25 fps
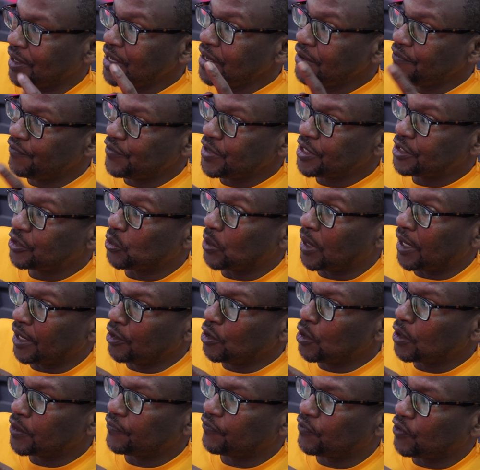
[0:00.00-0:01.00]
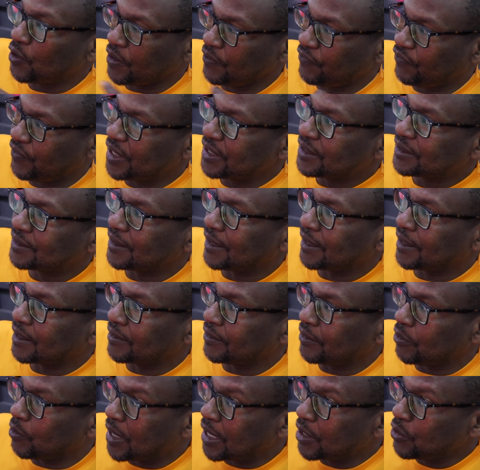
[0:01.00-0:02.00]
If it were not for events like
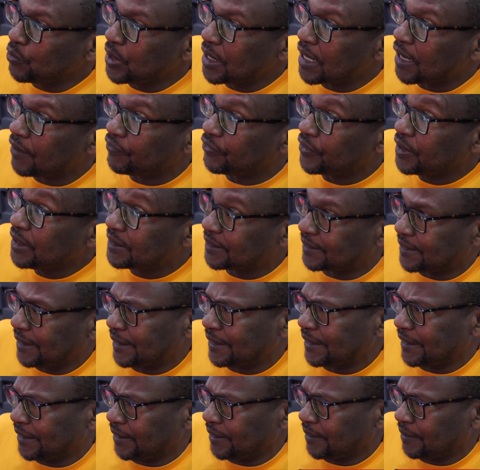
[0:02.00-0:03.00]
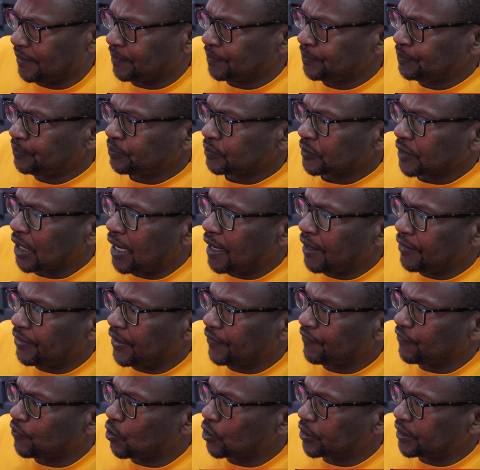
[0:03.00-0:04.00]
the one we have this Saturday,
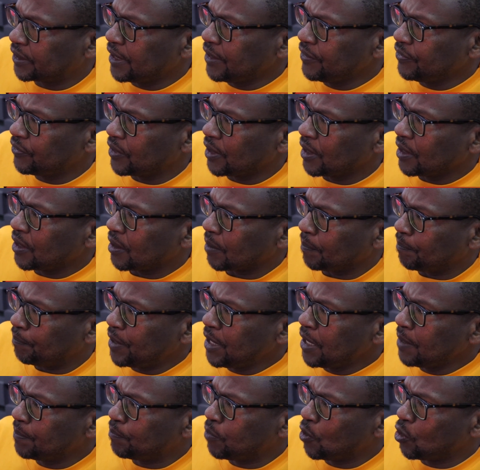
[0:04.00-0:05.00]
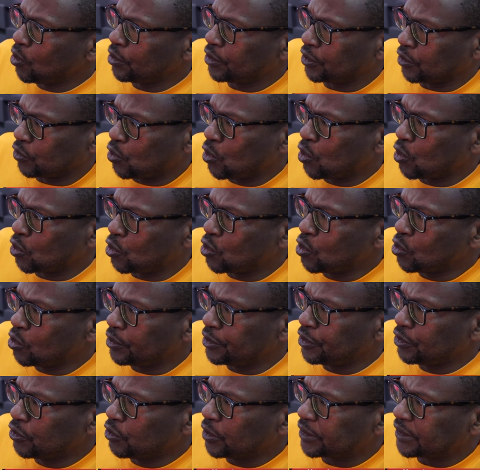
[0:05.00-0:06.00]
the 14th, Be Bold, Go
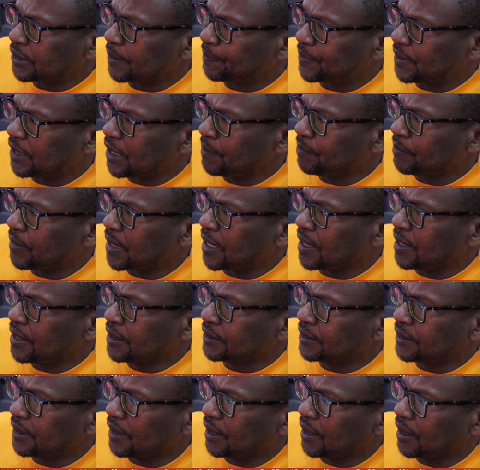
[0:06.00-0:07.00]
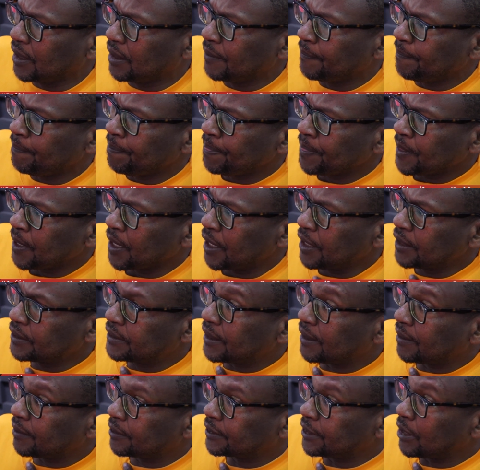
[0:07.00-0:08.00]
Gold. September is
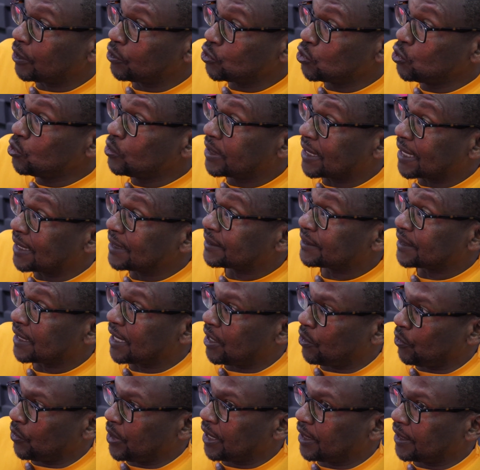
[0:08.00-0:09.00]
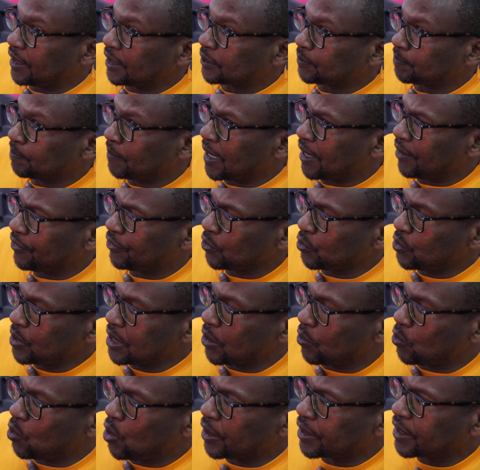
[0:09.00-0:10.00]
the Childhood Cancer Awareness Month. We
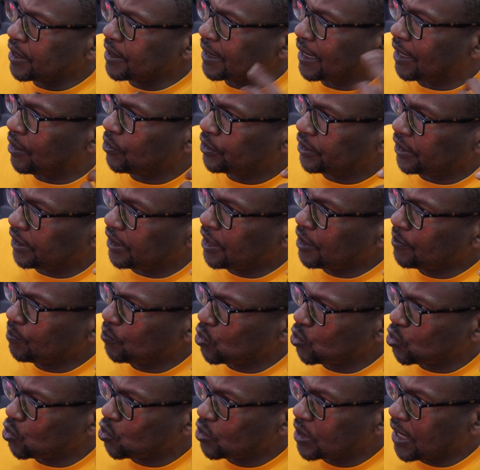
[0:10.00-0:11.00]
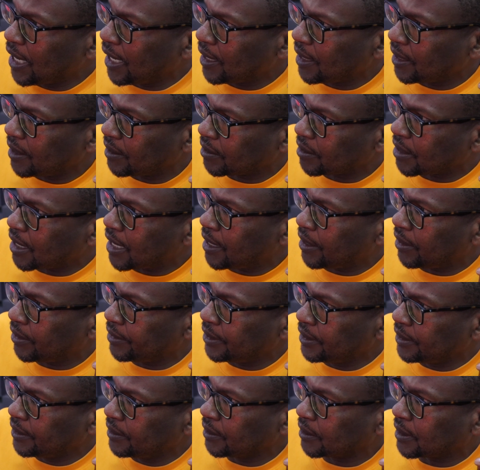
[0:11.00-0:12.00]
are walking out in Muguga,
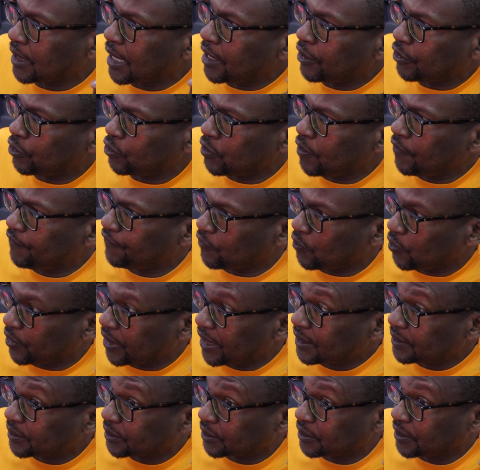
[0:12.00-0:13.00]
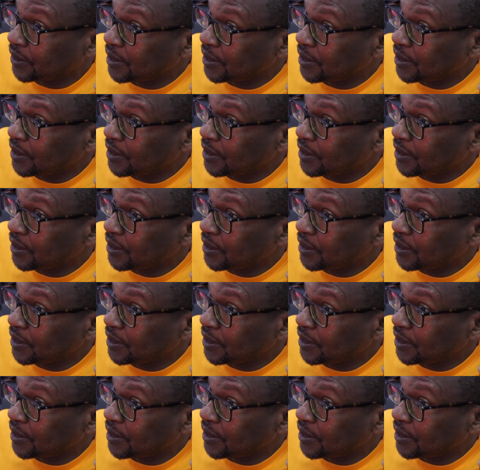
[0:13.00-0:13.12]
Karoro Forests.